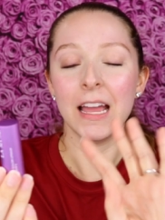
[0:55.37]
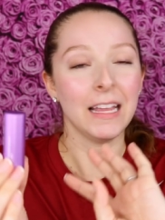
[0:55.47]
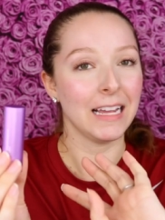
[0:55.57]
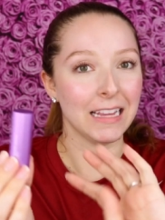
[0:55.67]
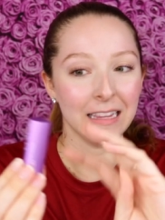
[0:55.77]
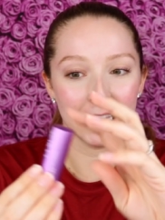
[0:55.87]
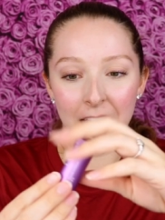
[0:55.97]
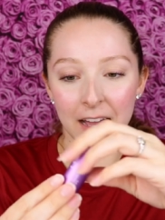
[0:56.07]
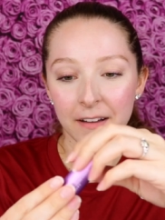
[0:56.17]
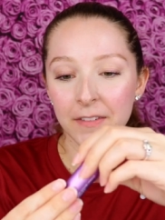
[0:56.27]
Like I
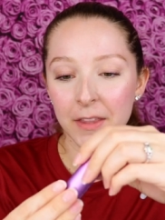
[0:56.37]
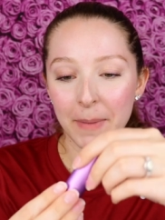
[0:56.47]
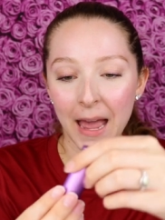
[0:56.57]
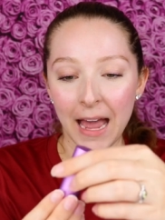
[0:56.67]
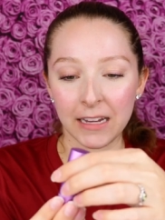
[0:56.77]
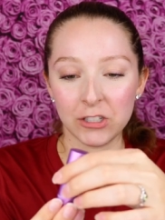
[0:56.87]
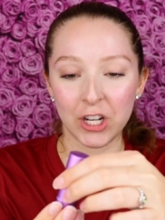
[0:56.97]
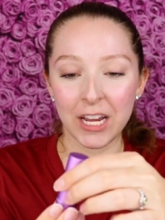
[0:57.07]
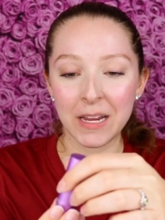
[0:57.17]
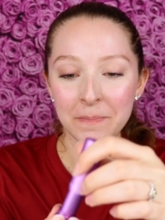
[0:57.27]
love the
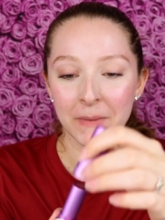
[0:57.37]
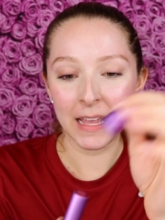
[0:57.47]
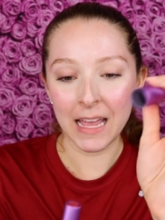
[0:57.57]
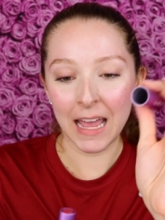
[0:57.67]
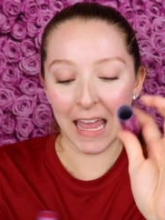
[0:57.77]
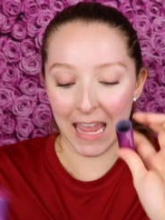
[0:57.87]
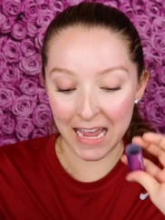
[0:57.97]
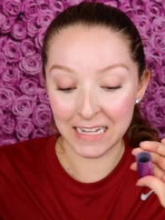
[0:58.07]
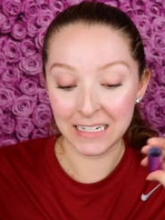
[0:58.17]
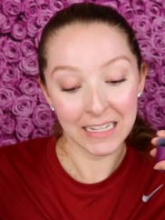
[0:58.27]
packaging
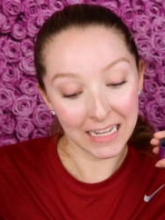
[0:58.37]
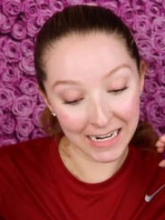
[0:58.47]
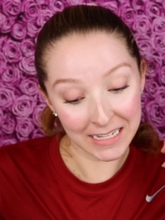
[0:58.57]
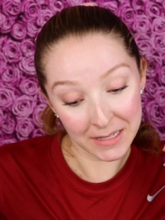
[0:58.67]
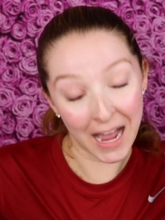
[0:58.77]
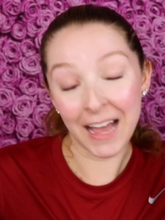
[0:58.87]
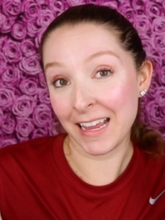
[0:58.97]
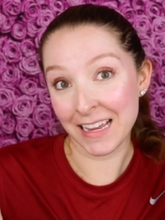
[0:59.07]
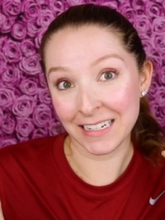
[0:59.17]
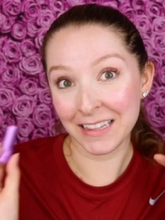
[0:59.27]
and it is high end.